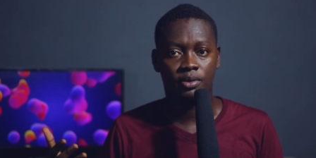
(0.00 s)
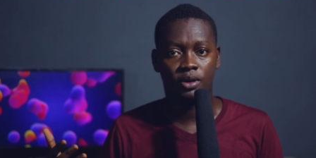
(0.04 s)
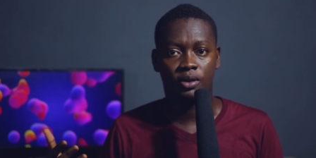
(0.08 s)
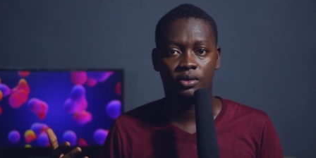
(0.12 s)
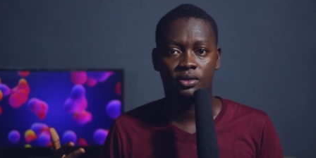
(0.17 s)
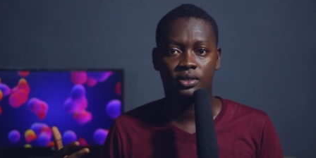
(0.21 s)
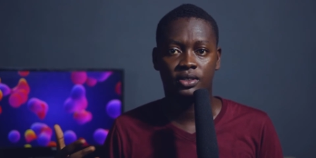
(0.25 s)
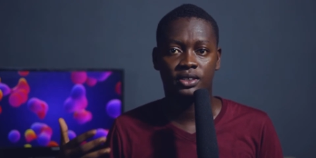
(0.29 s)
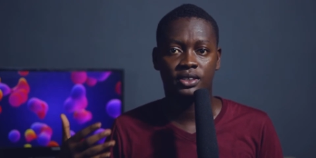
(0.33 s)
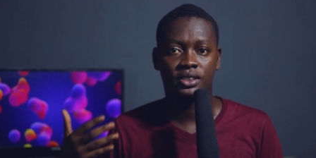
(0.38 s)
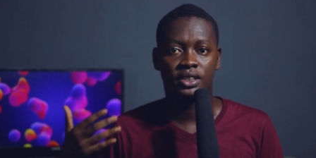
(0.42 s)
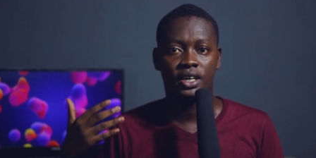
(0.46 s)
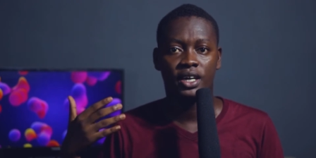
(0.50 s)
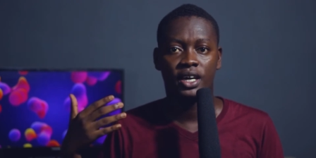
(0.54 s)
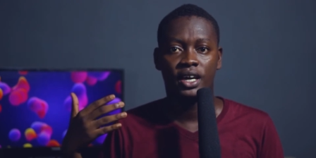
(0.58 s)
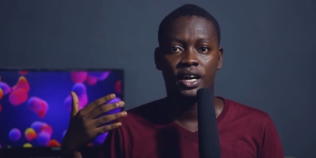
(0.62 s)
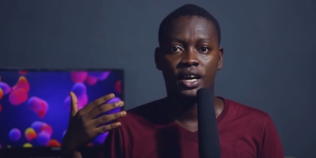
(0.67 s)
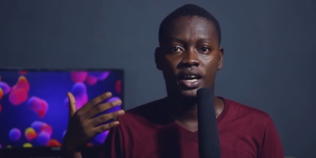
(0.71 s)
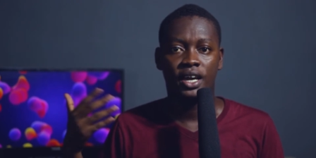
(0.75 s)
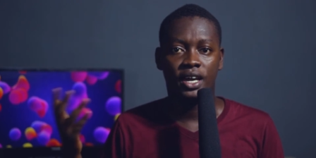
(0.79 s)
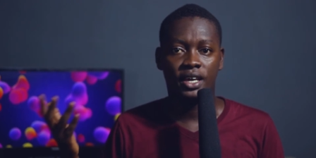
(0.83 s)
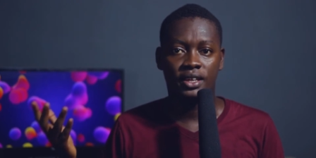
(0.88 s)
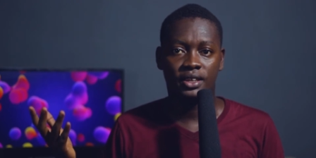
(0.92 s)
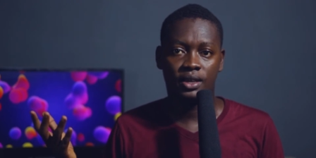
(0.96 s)
out.
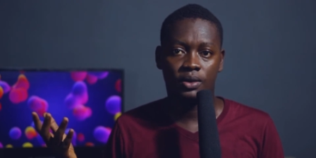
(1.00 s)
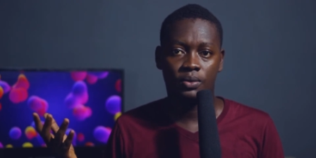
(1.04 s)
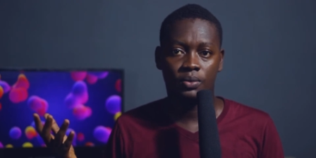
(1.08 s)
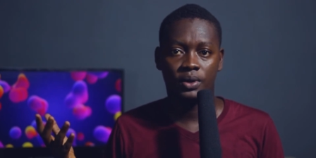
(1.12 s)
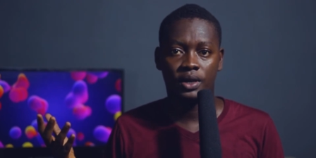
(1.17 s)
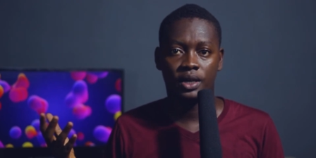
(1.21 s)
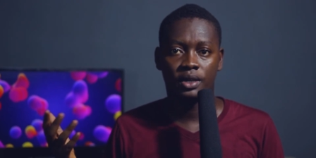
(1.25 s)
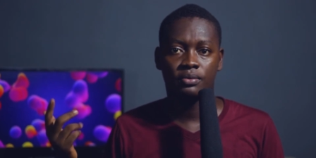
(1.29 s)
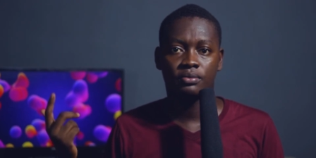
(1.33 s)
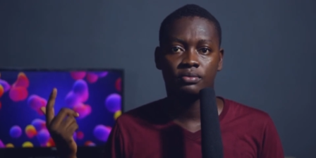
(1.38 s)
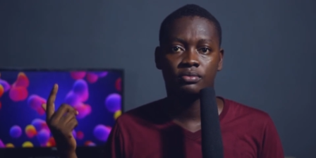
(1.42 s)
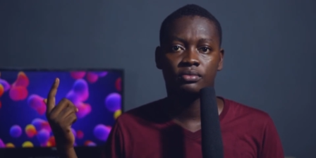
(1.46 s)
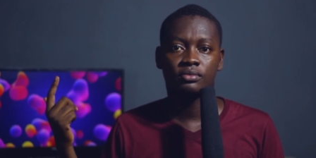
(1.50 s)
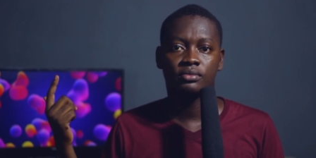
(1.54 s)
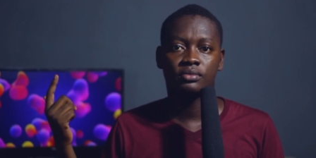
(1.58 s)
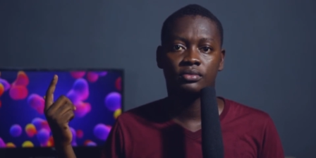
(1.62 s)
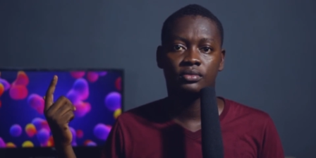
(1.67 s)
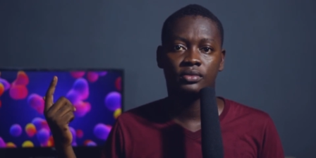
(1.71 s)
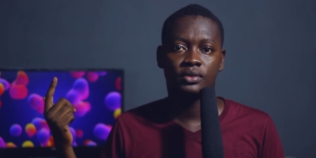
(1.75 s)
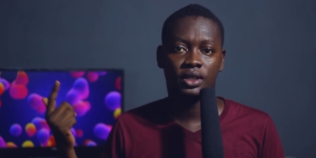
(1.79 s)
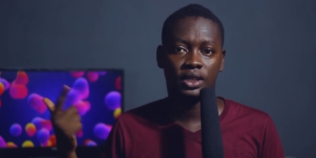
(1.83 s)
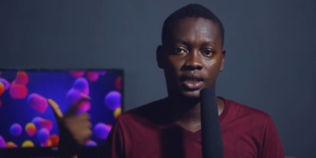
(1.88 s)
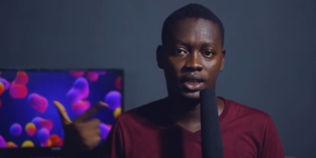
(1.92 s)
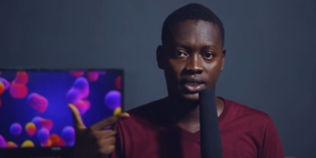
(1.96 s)
Either way,
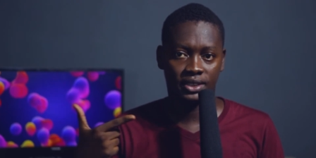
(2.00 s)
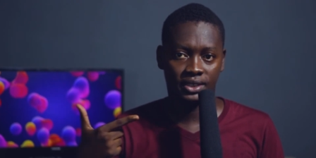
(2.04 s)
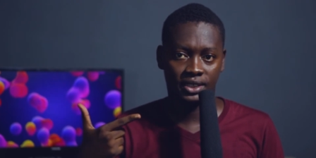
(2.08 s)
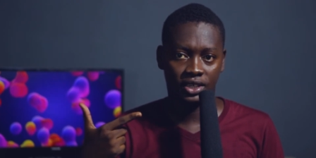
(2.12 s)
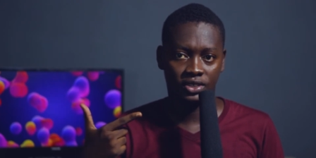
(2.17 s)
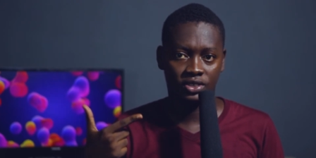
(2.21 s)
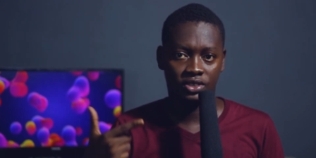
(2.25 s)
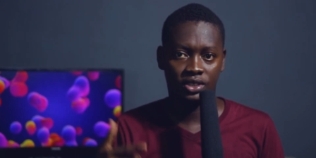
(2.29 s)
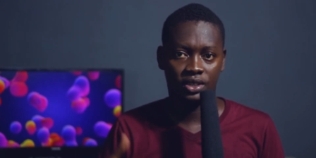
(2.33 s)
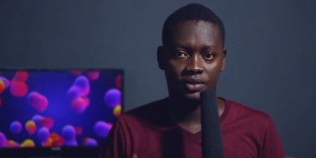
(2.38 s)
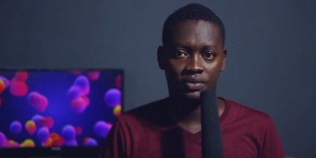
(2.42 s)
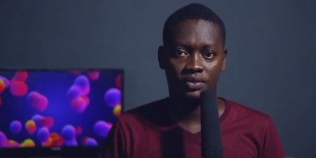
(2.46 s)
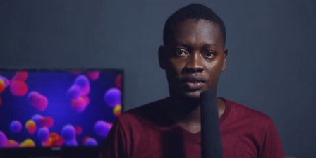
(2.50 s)
let's get into the